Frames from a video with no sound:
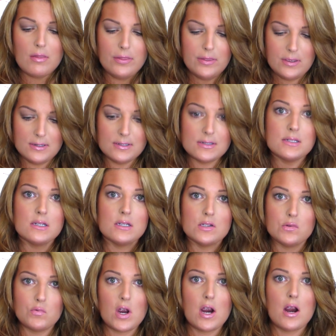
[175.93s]
This
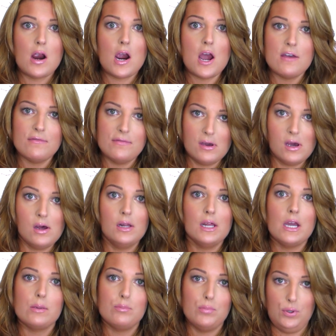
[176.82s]
is where I
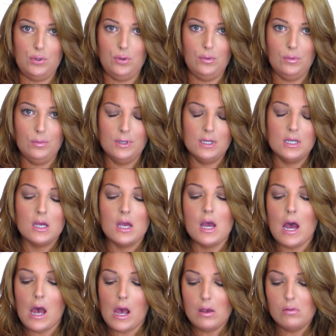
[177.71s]
felt like poo.
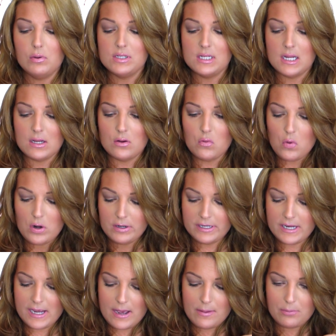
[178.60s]
I would take
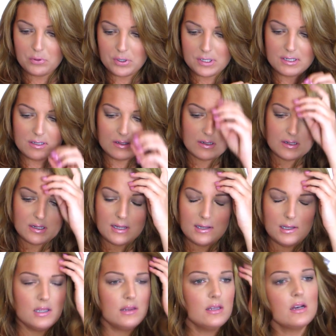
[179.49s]
1 caplet
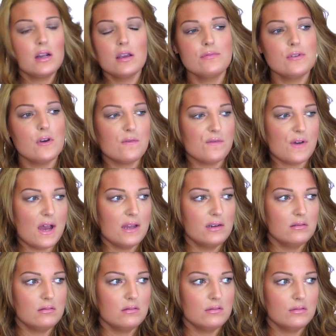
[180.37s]
and then I felt
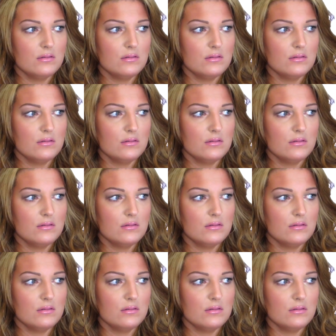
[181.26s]
fine.